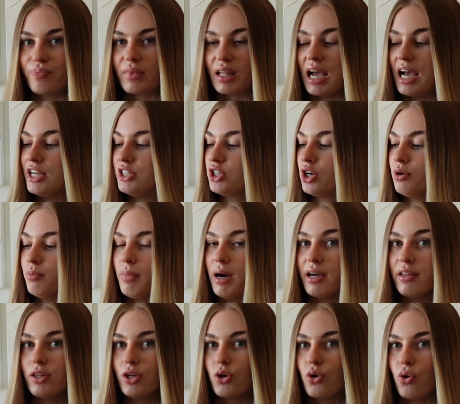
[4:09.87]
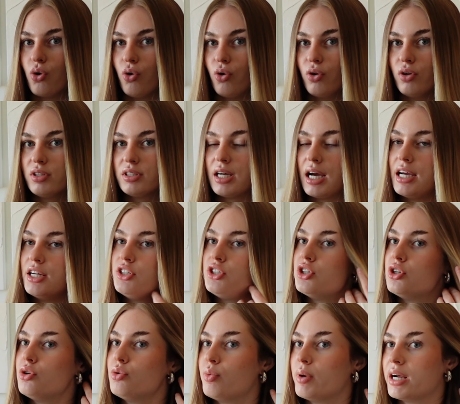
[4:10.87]
I don't mind the gold. I
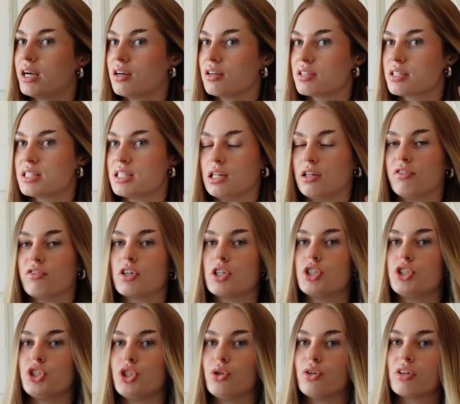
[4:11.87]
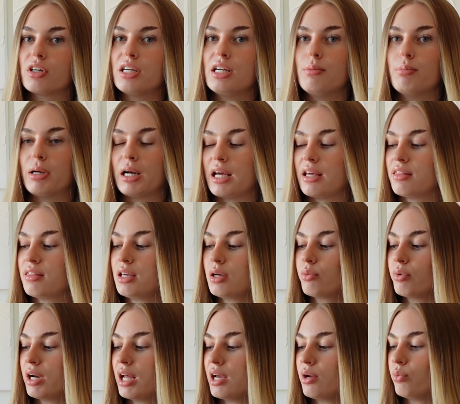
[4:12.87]
do wear silver jewelry, but I think
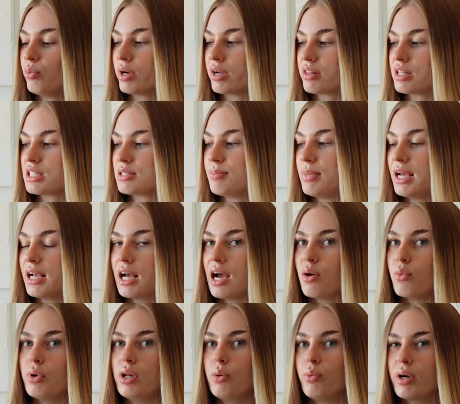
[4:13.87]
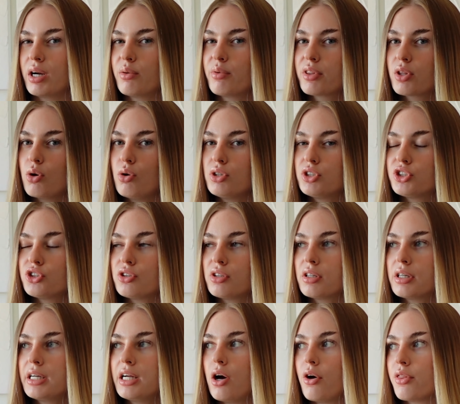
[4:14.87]
when I wear this bag, I will wear it with gold
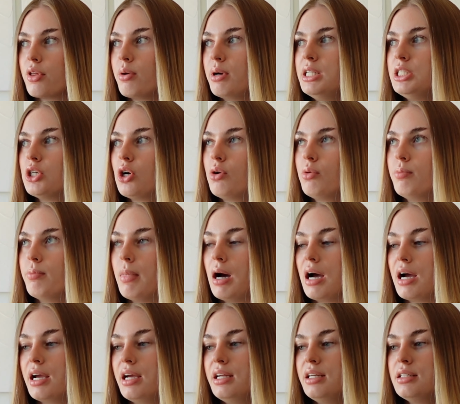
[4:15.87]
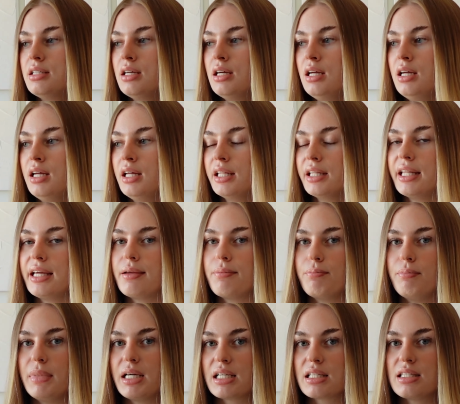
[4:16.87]
jewelry, although I don't mind like
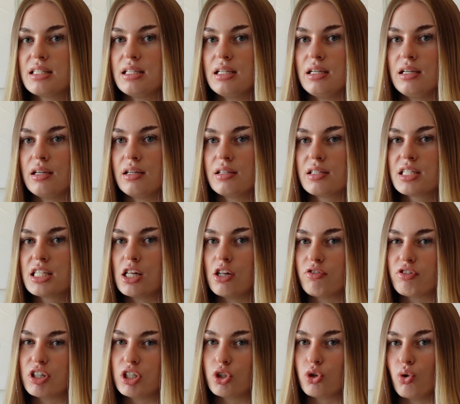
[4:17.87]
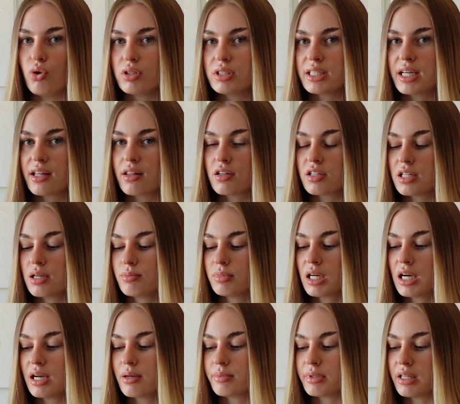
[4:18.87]
mixing silver and gold together sometimes.